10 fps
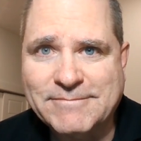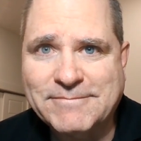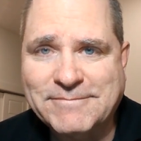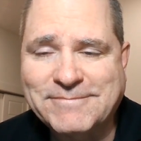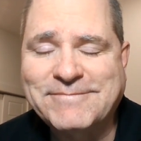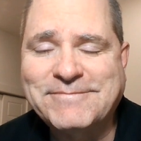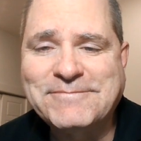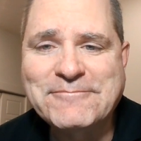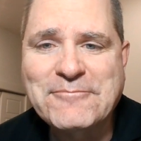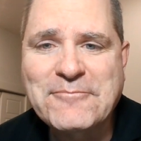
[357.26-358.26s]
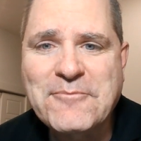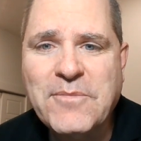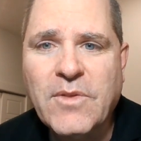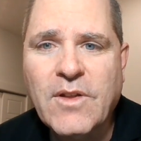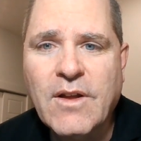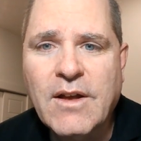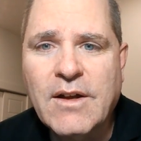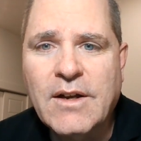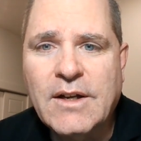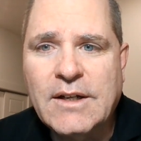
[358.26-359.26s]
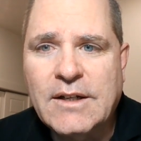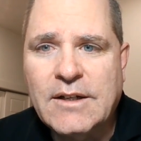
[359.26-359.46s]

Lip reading: No one is speaking in this clip.